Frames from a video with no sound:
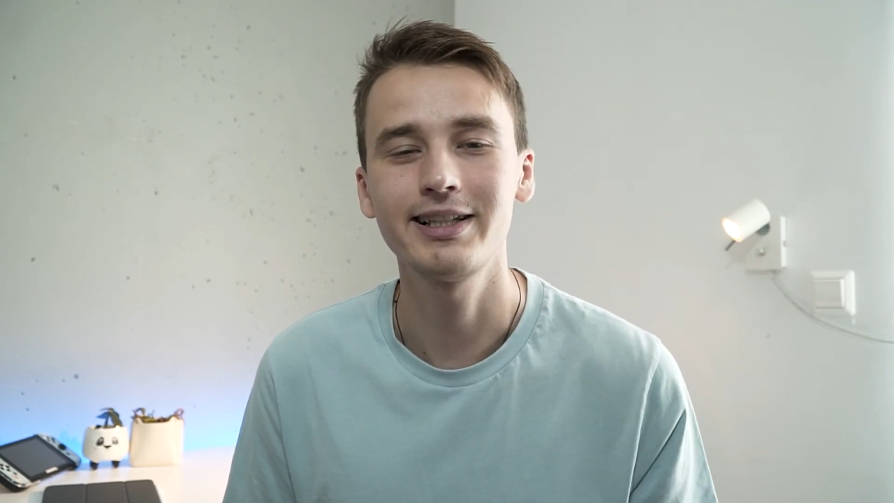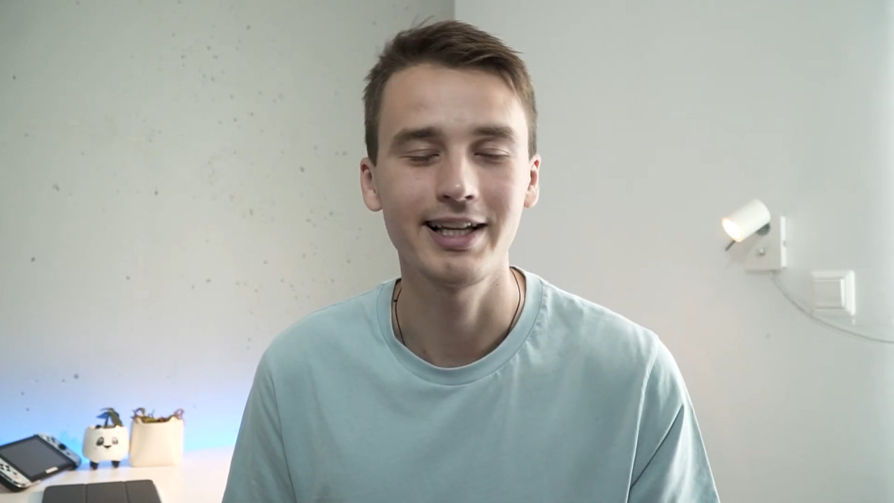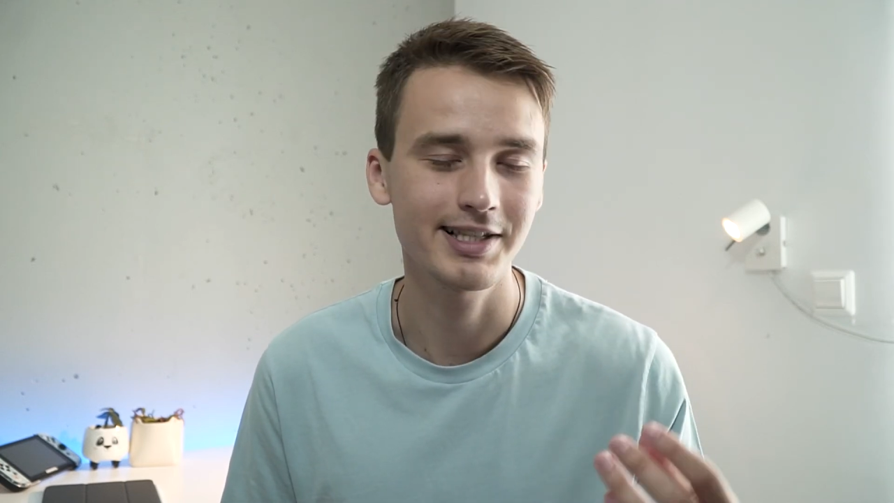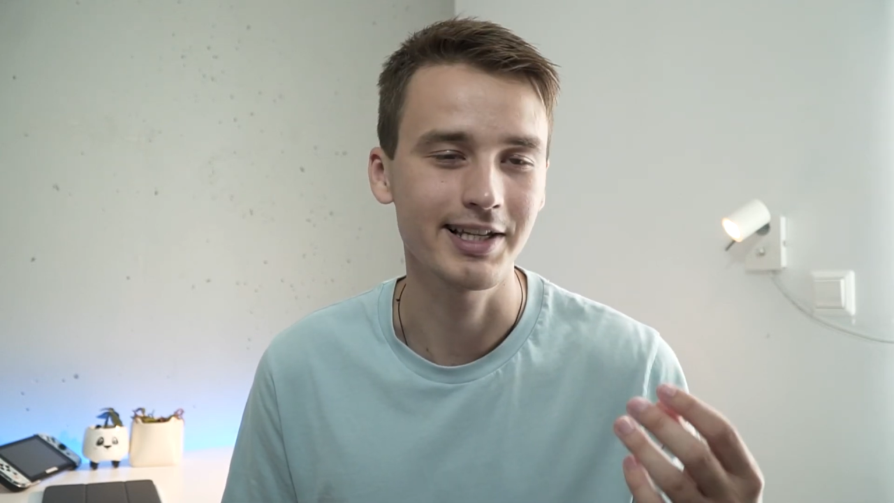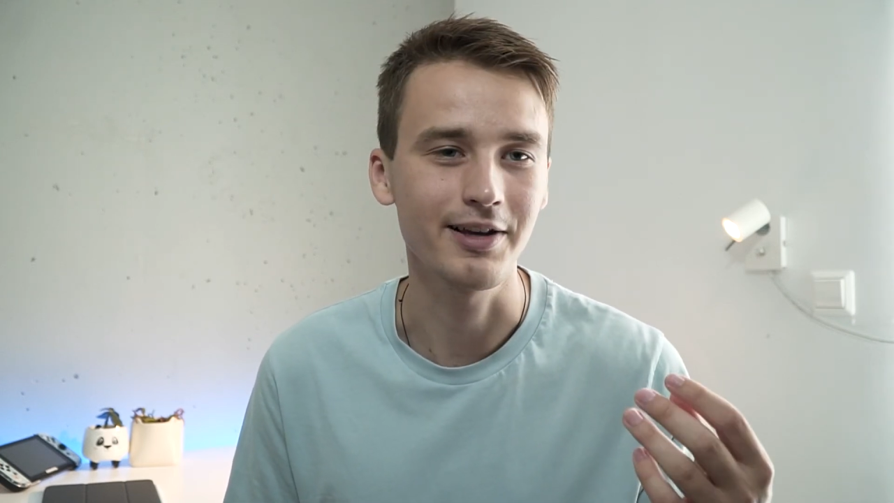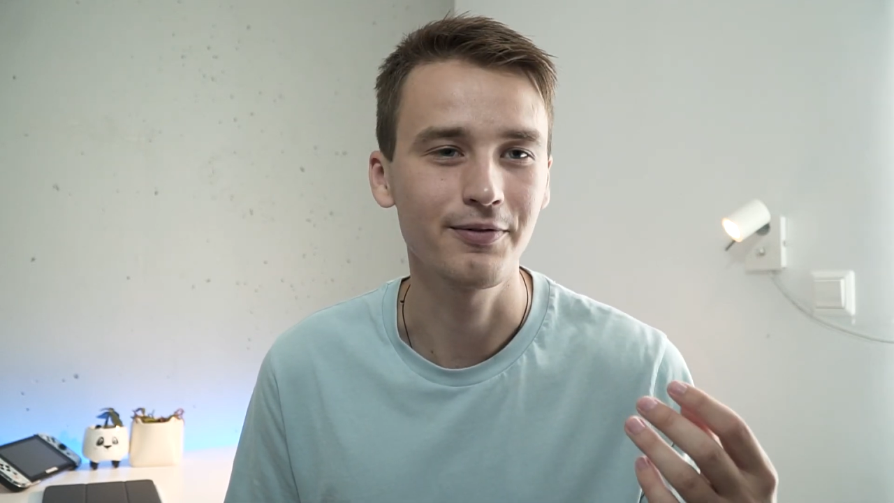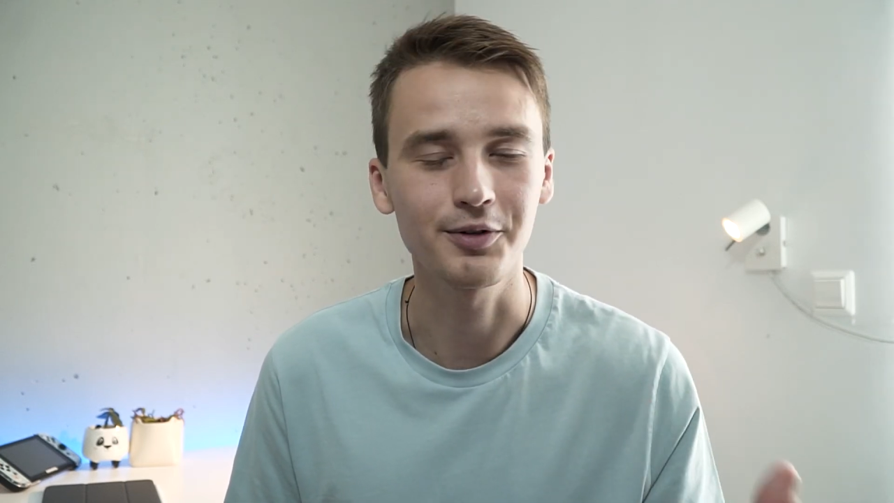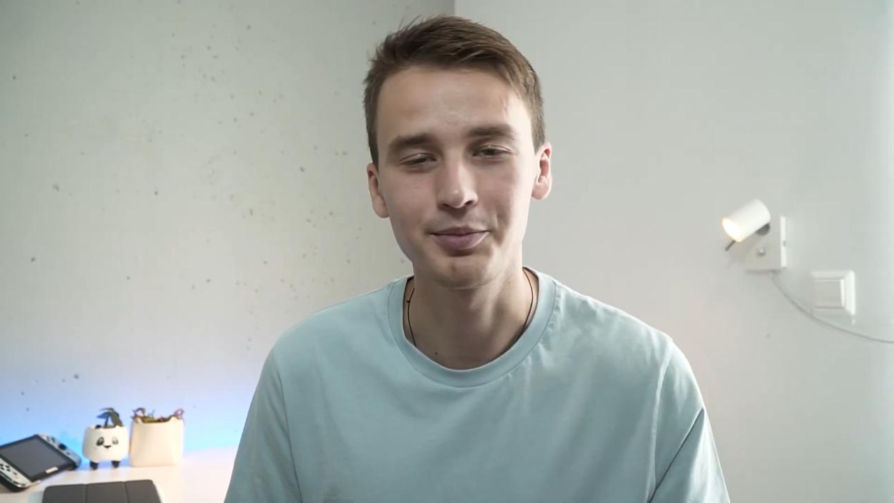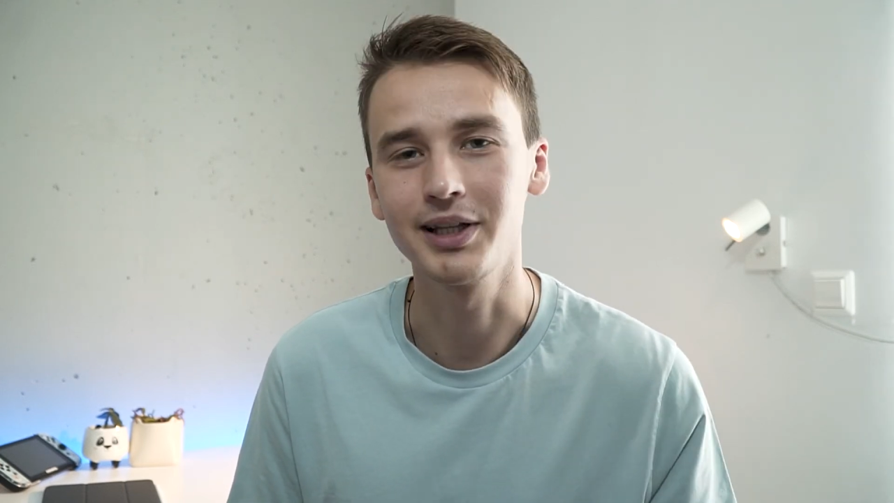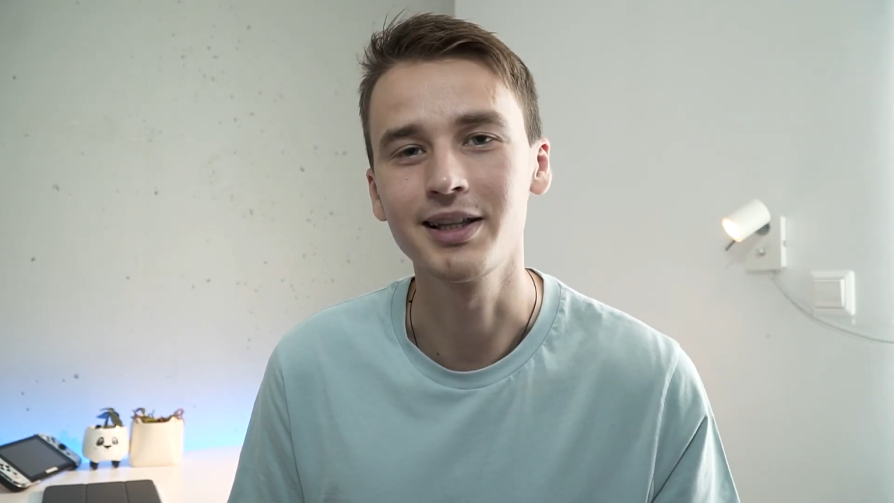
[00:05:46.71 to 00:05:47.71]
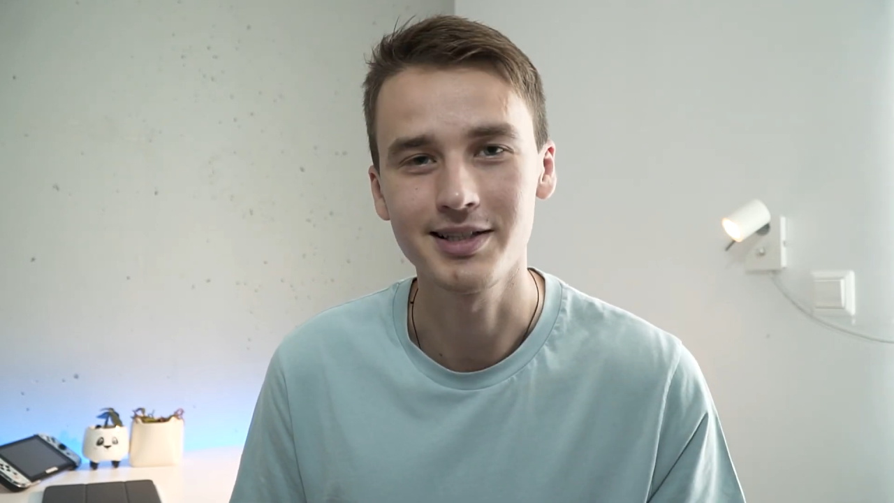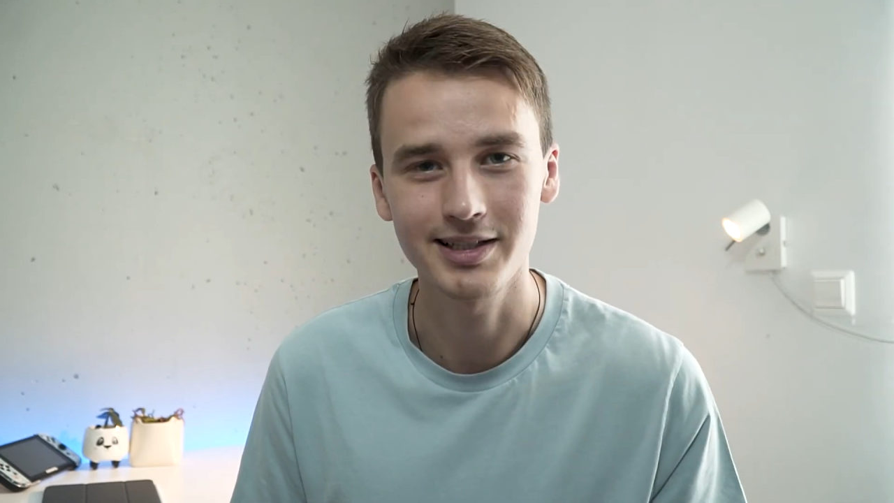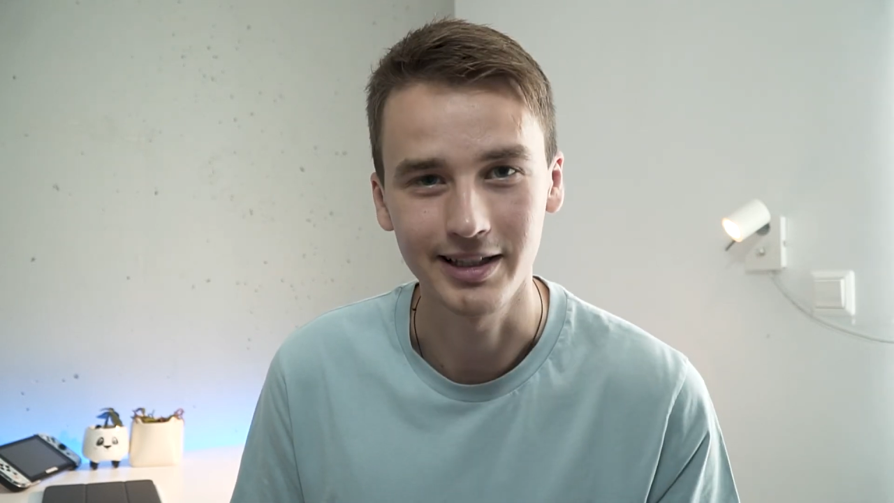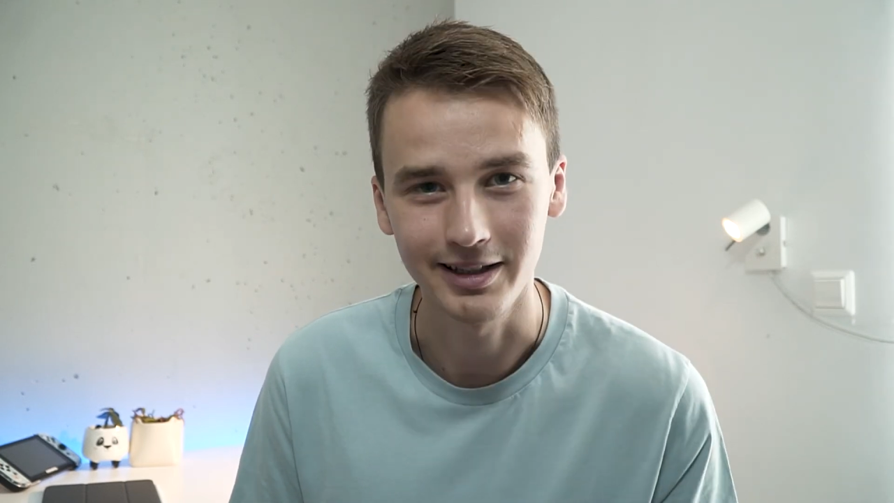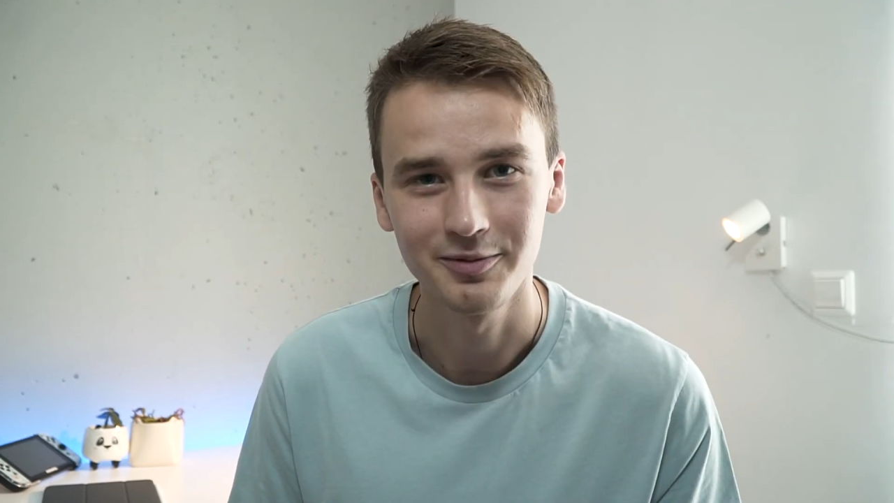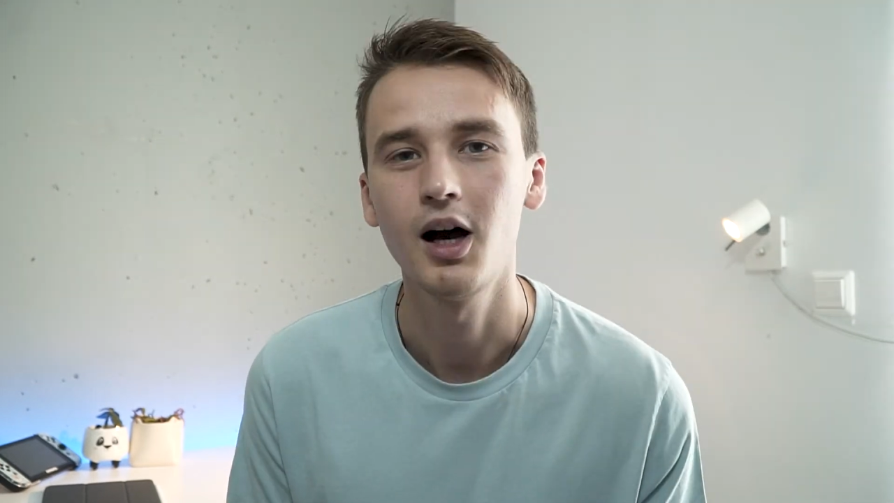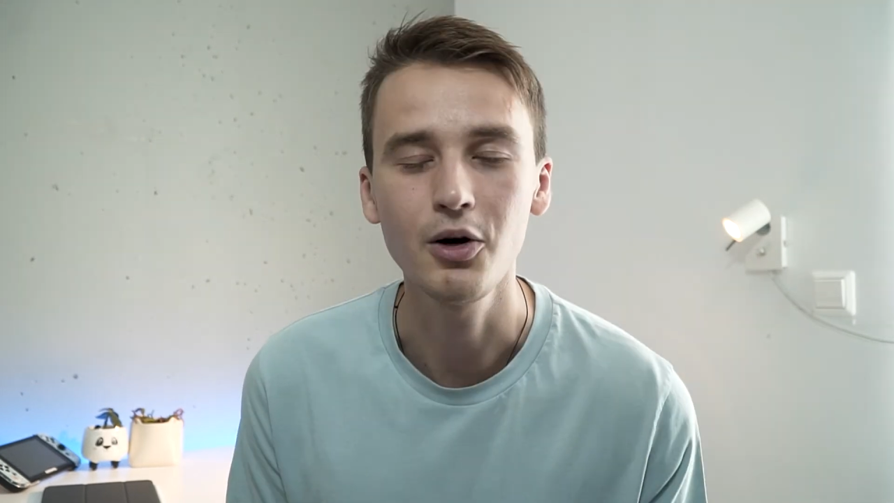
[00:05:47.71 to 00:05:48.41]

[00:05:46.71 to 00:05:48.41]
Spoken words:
that's a forbidden sin.